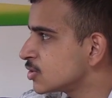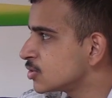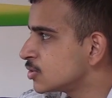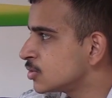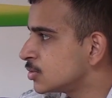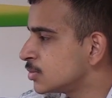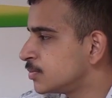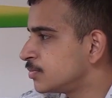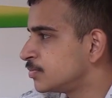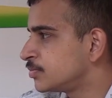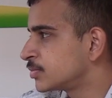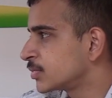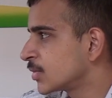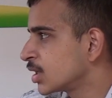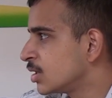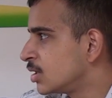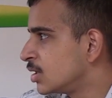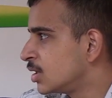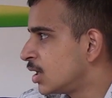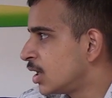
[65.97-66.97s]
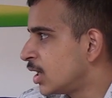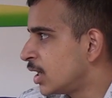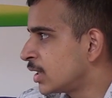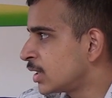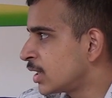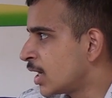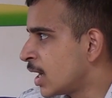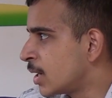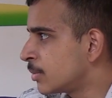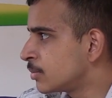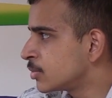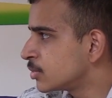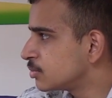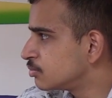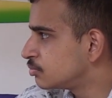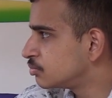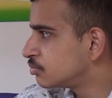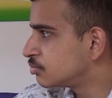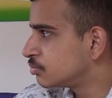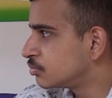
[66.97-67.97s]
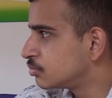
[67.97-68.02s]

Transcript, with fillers: So an armed